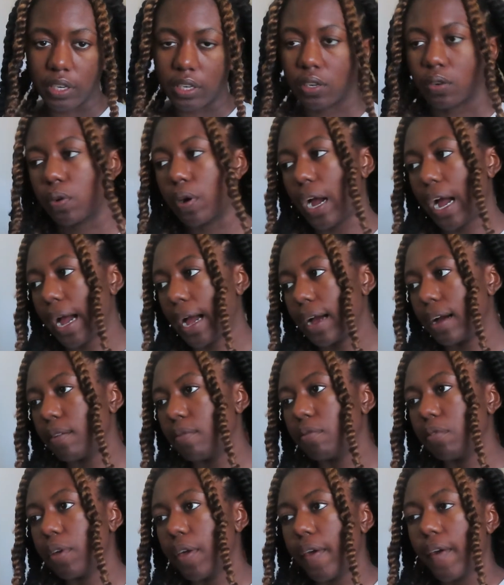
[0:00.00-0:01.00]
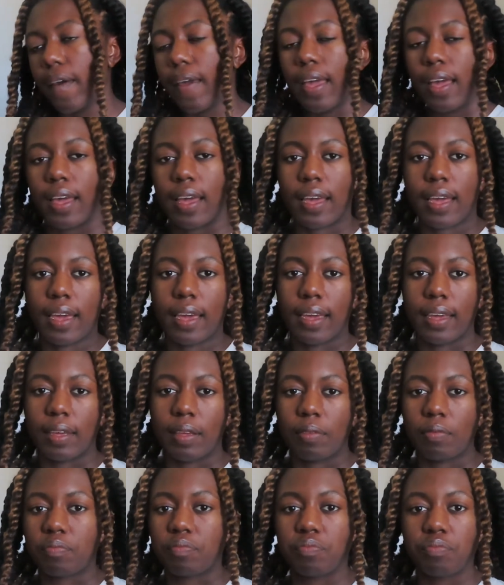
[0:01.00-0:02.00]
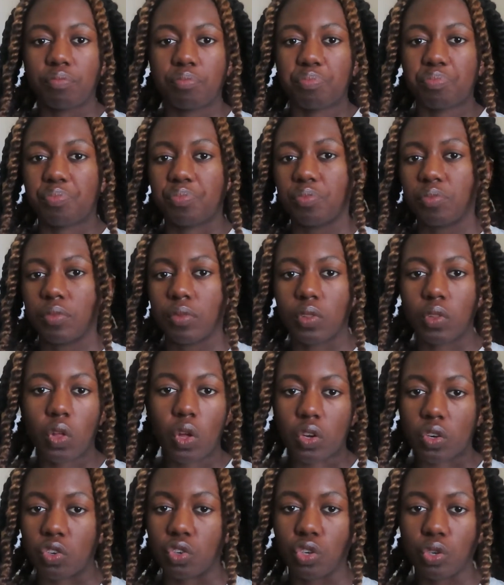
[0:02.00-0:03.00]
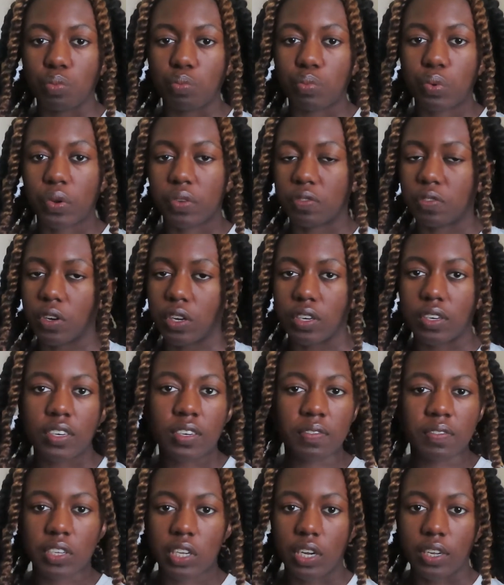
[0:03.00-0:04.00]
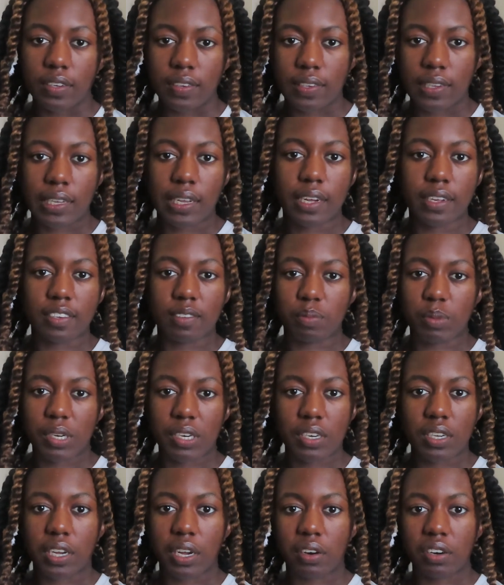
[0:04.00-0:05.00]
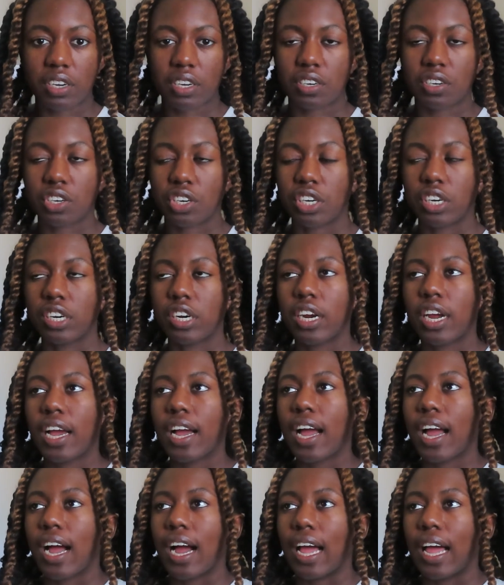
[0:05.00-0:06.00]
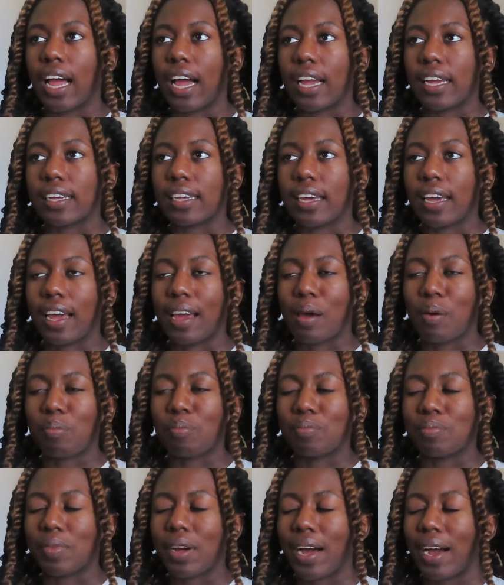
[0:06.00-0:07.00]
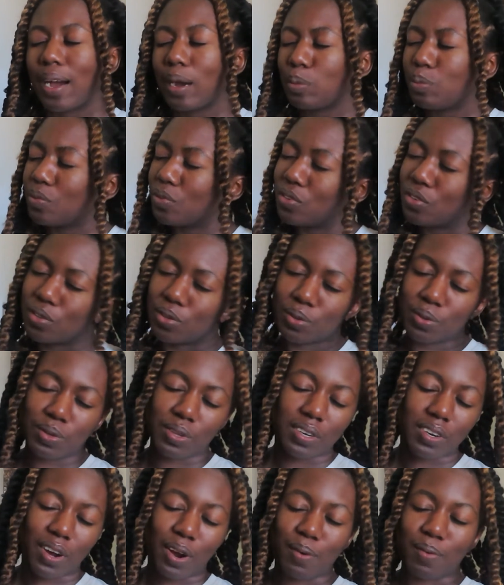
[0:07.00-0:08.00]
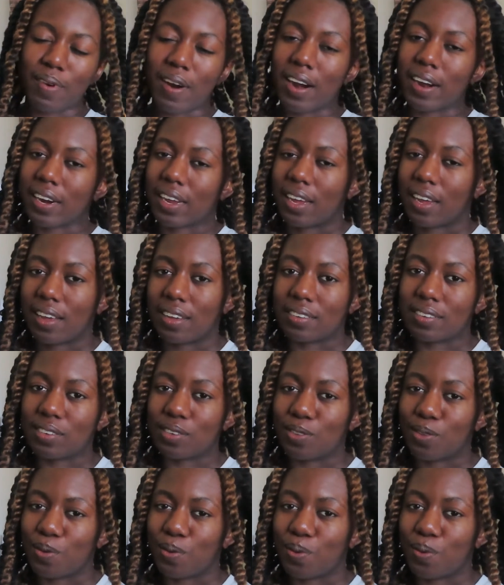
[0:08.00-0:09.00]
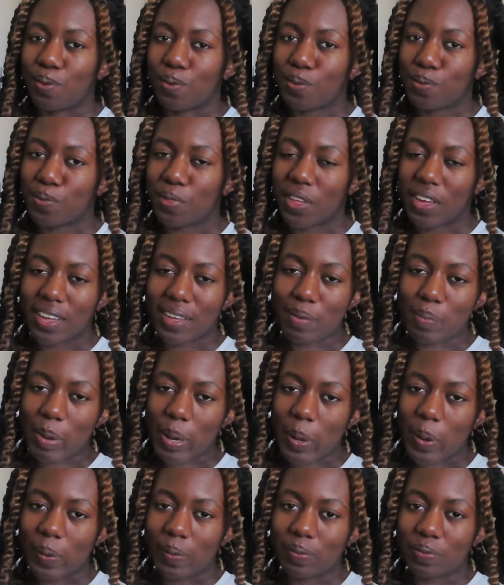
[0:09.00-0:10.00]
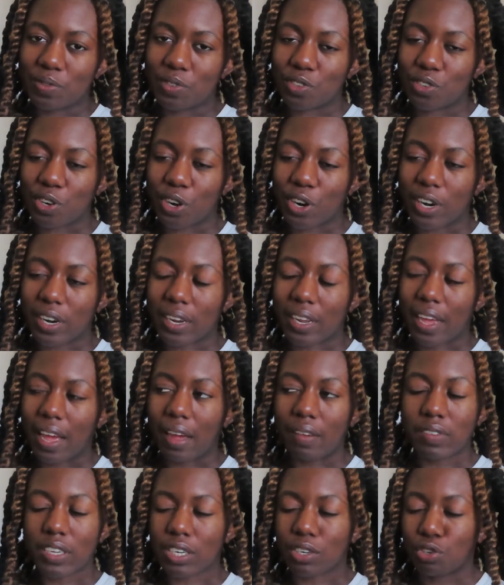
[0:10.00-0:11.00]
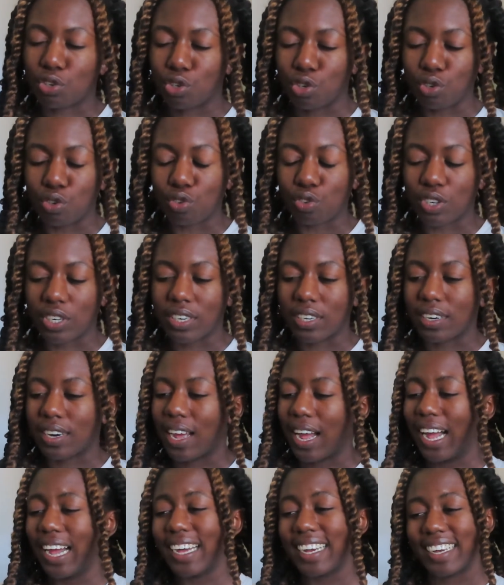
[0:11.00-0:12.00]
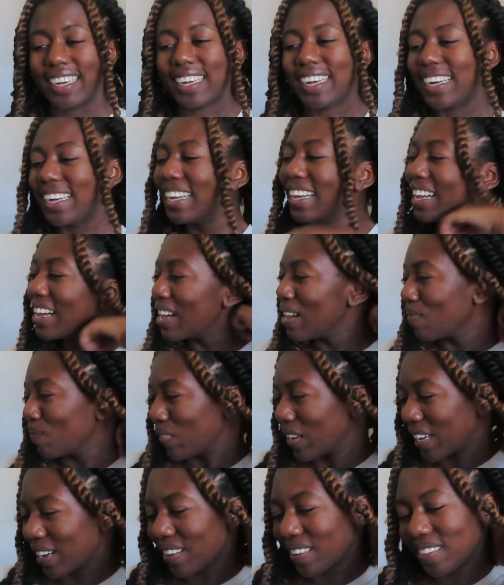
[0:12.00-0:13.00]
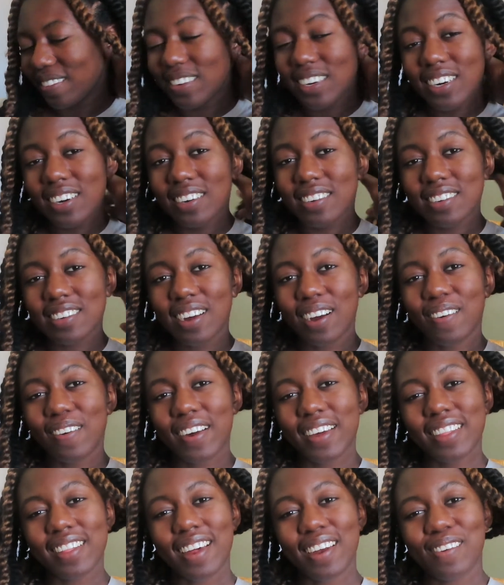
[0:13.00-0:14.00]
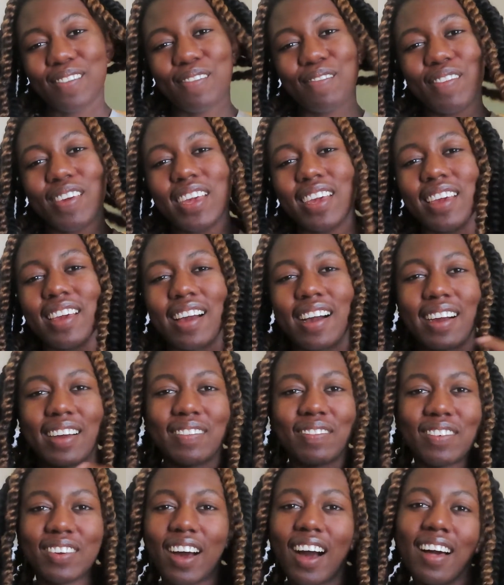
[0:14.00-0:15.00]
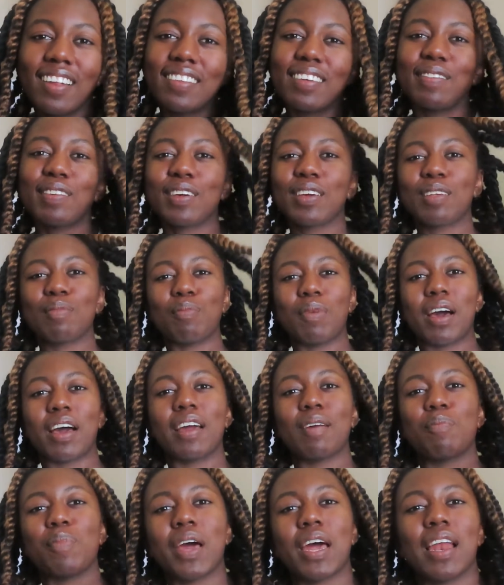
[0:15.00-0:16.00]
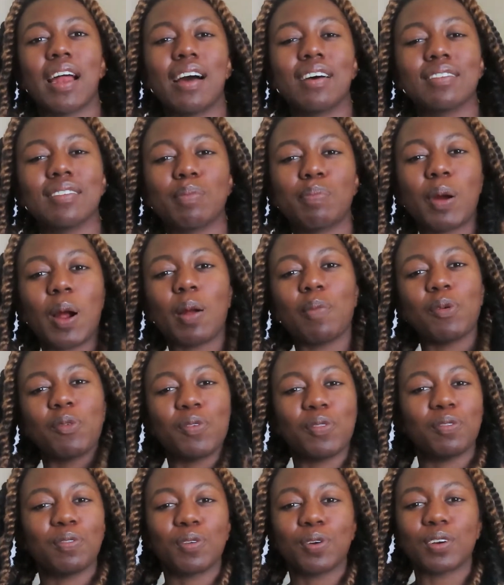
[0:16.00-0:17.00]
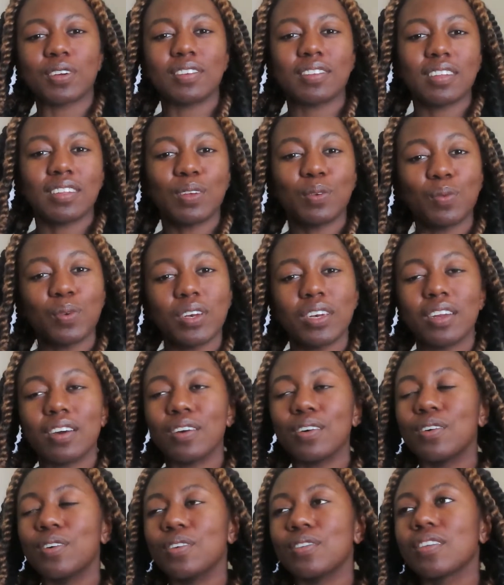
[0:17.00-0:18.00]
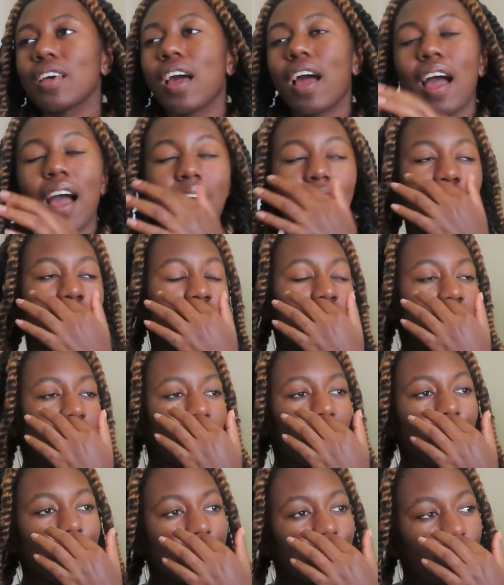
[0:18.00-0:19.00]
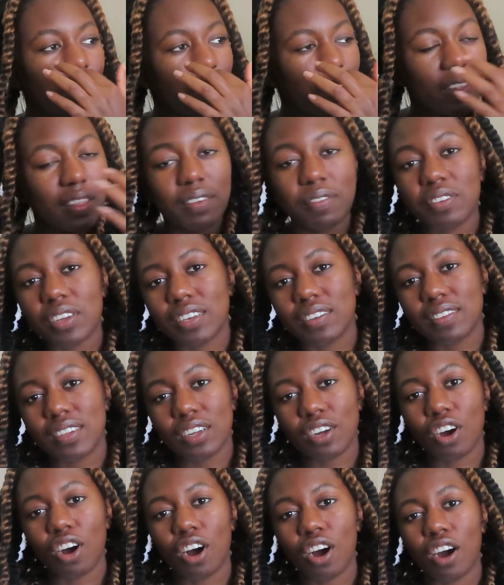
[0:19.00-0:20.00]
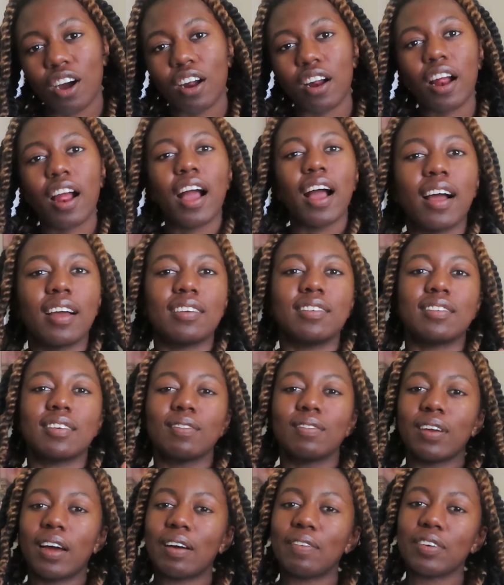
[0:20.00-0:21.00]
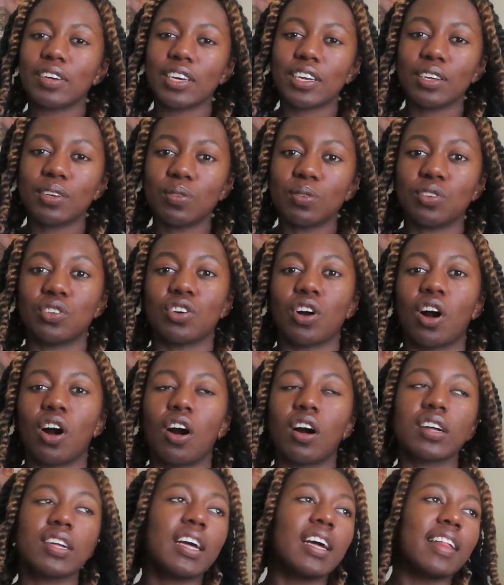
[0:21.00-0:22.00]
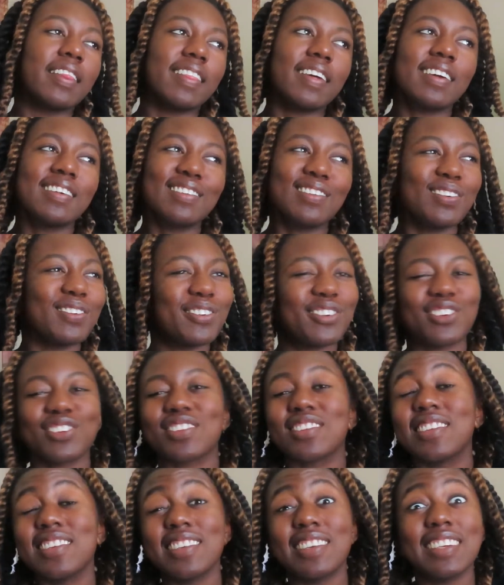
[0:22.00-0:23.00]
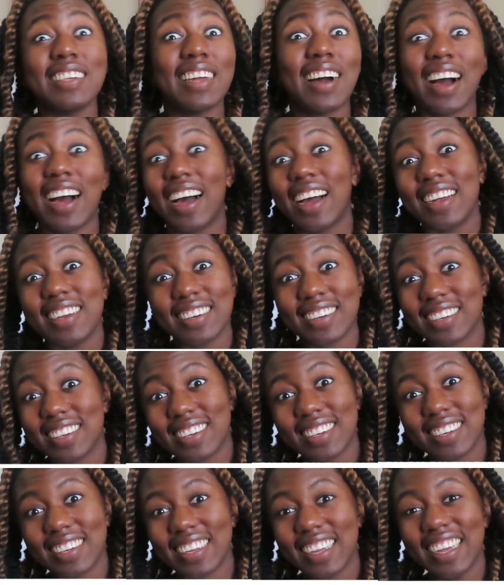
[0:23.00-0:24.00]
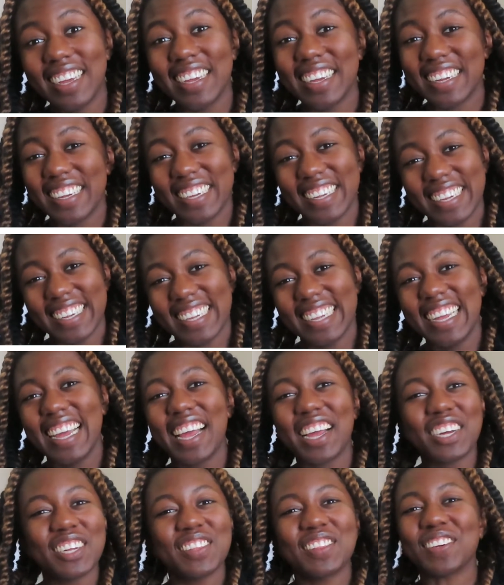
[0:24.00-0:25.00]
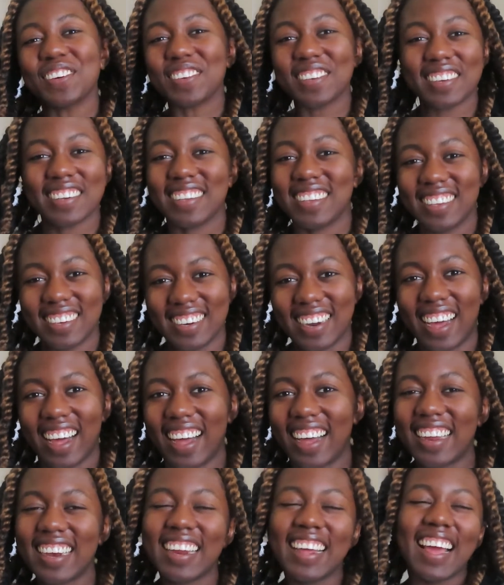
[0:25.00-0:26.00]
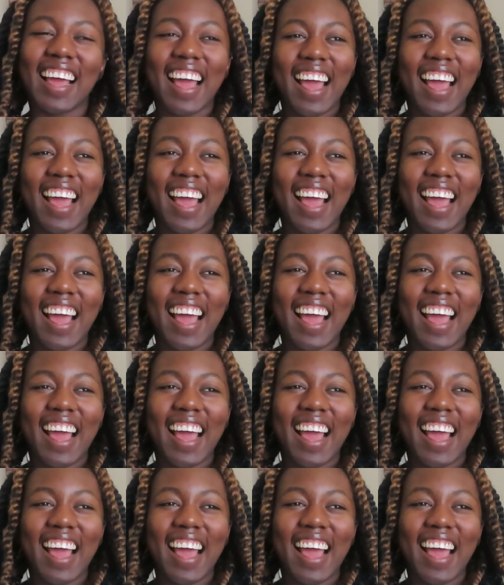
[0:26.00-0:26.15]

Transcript: I don't have a long-term boyfriend, fiance, husband character. I am absolutely not ready to think about starting having children. My career is not where I thought it would be. I'm not living in my penthouse apartment with floor-to-ceiling windows. I am not driving the fancy car. I don't have a cute dog. Things are just not, they're just not.